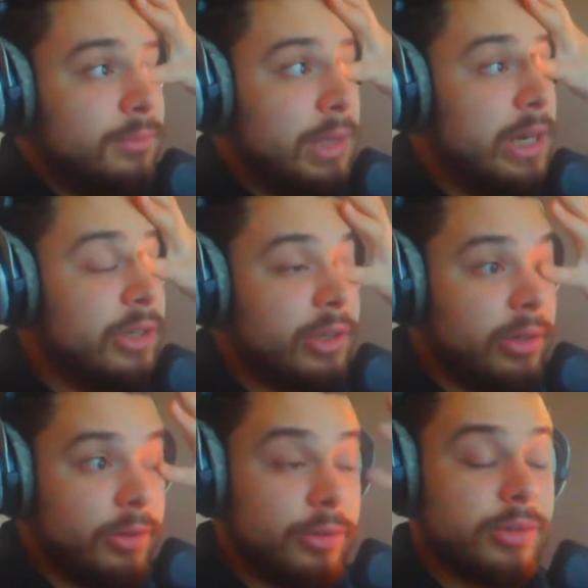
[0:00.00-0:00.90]
need to start
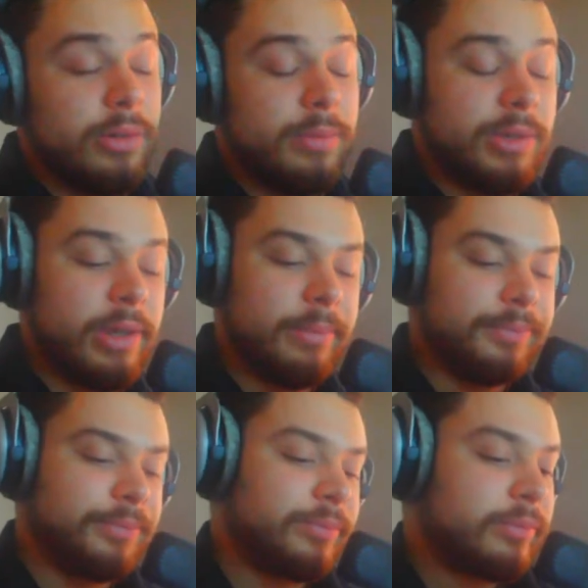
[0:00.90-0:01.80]
doing streams that
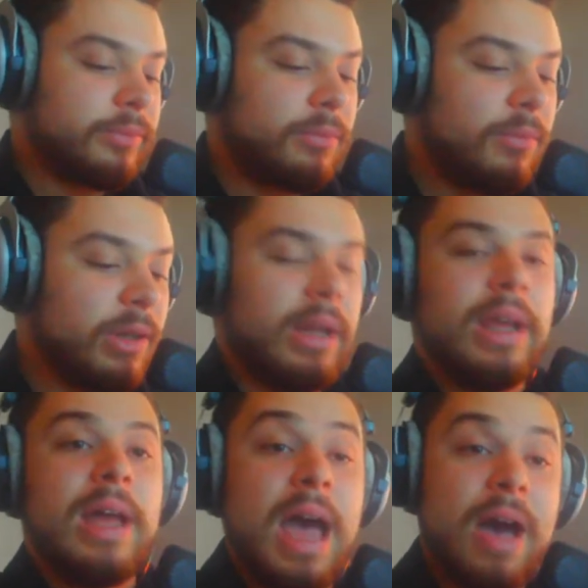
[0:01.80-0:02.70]

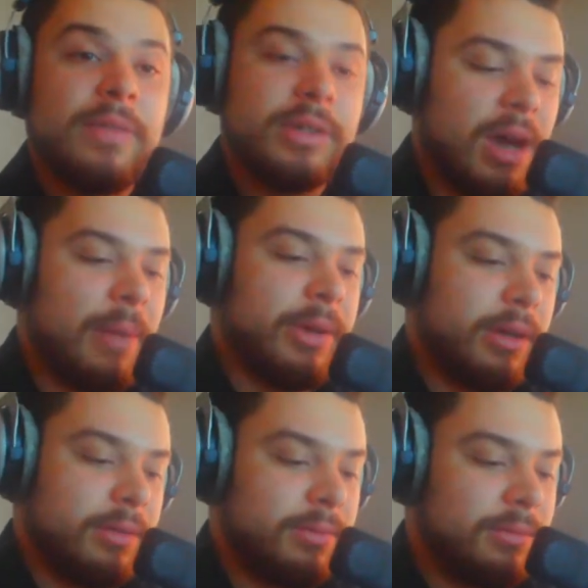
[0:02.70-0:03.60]
have a
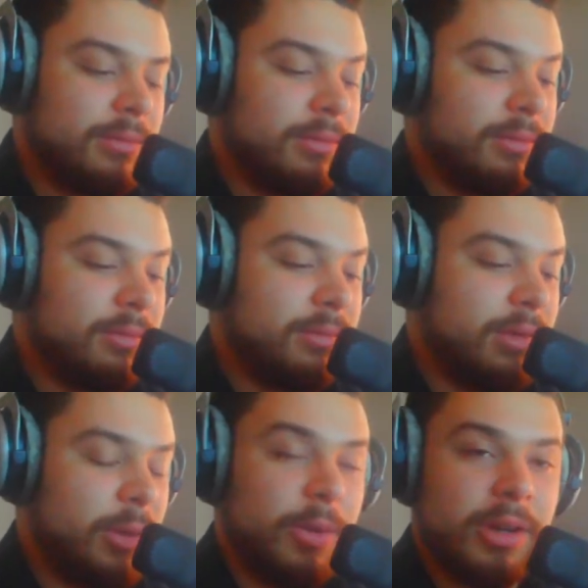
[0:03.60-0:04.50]
topic,
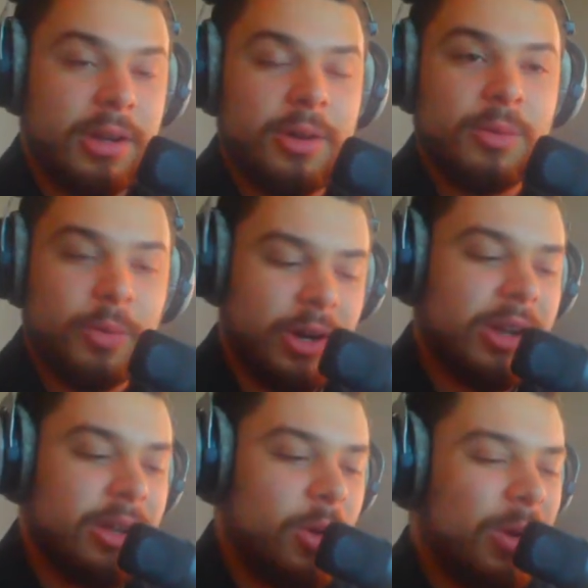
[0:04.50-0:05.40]
and we're
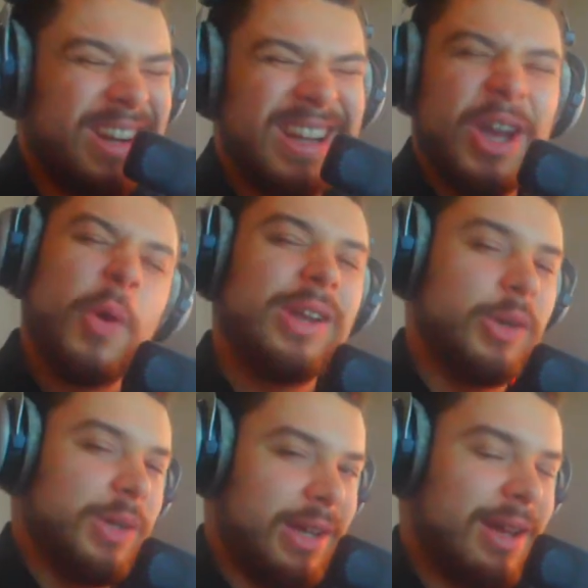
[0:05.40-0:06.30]
gonna go into
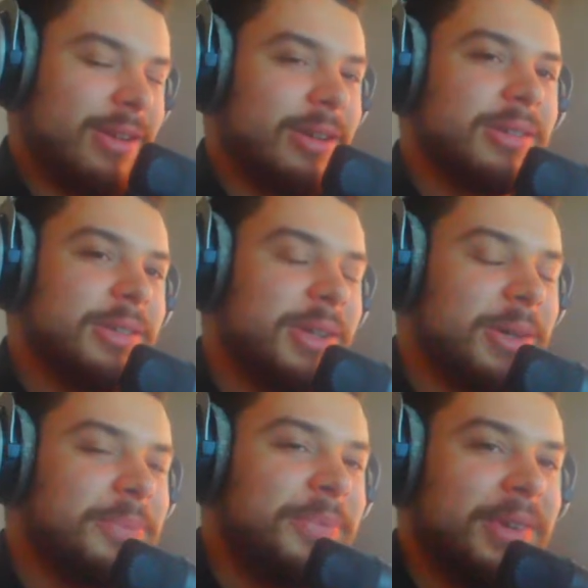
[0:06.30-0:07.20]
it together. You
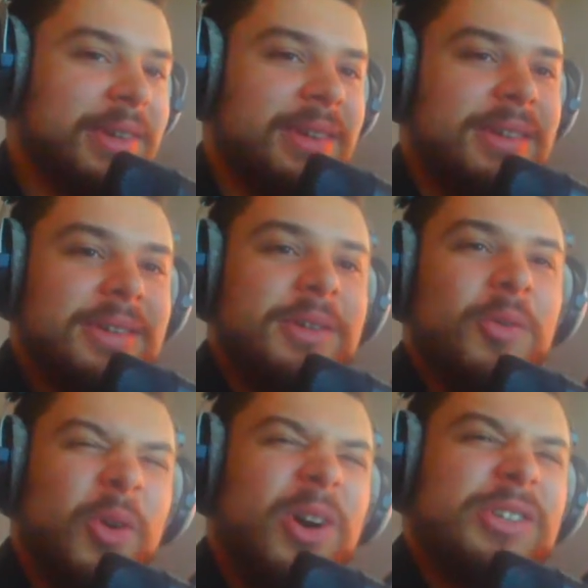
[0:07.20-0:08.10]
know,
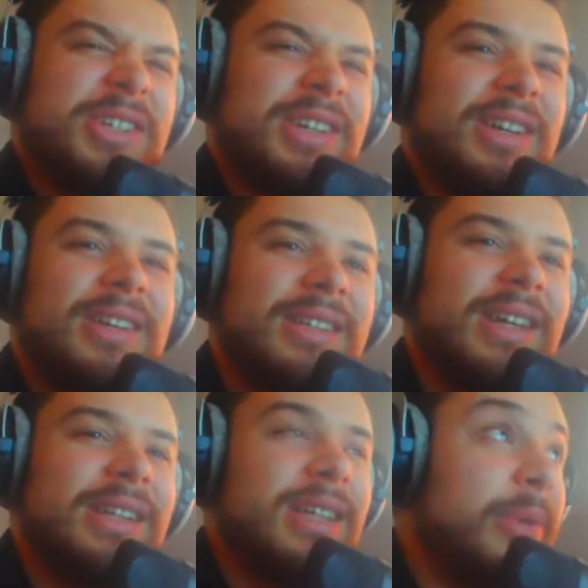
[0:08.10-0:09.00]
we're all just gonna
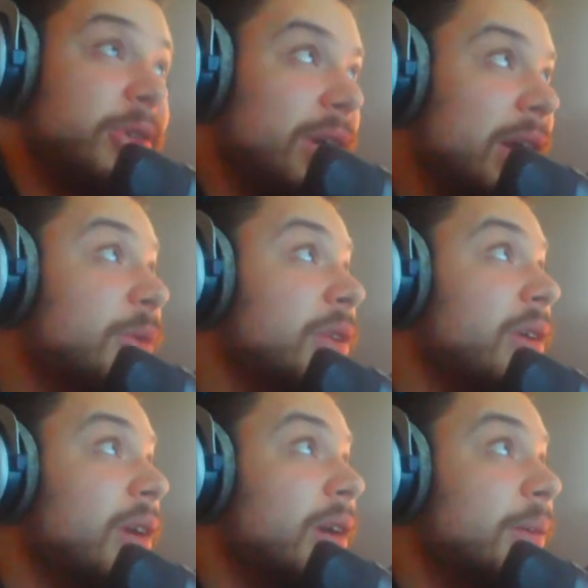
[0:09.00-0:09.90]
dig deep. I tried with
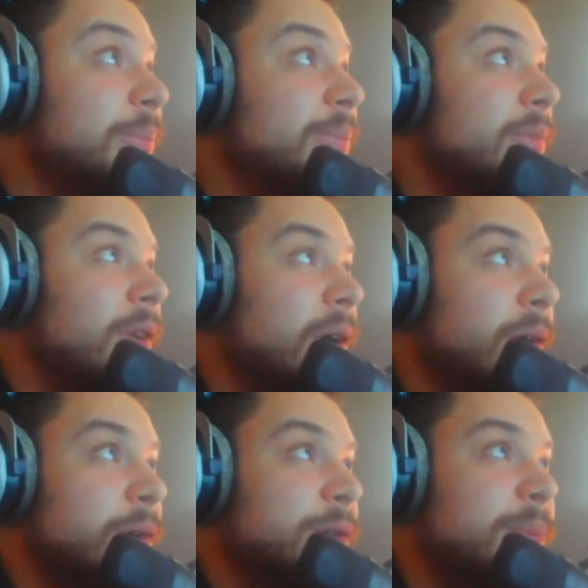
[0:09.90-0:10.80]
the
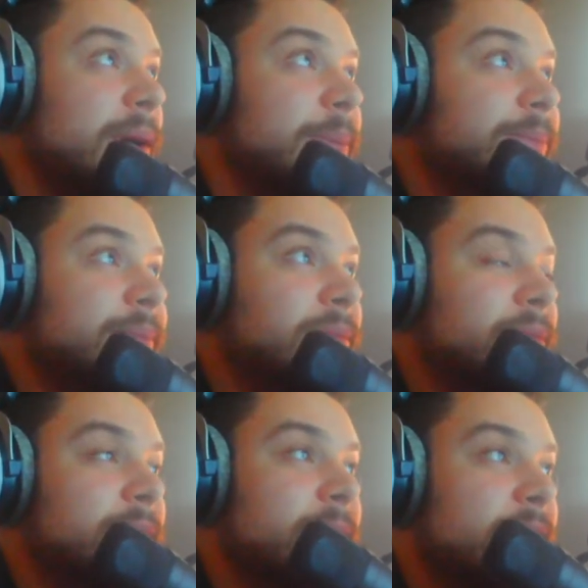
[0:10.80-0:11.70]
articles, but
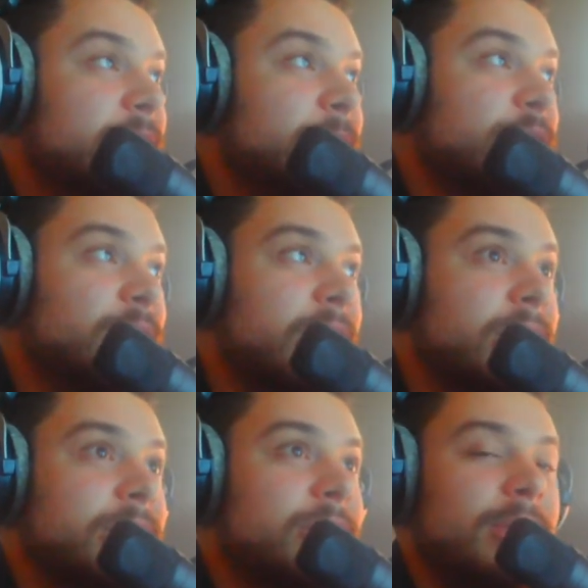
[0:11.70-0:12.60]
it's too much
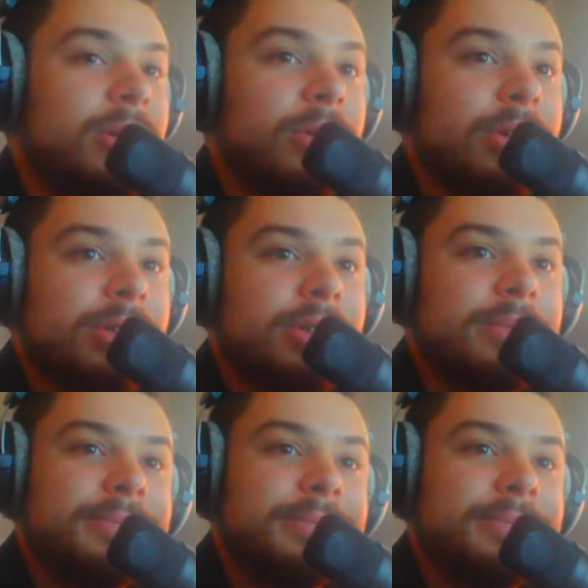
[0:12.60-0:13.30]
reading, too many noises.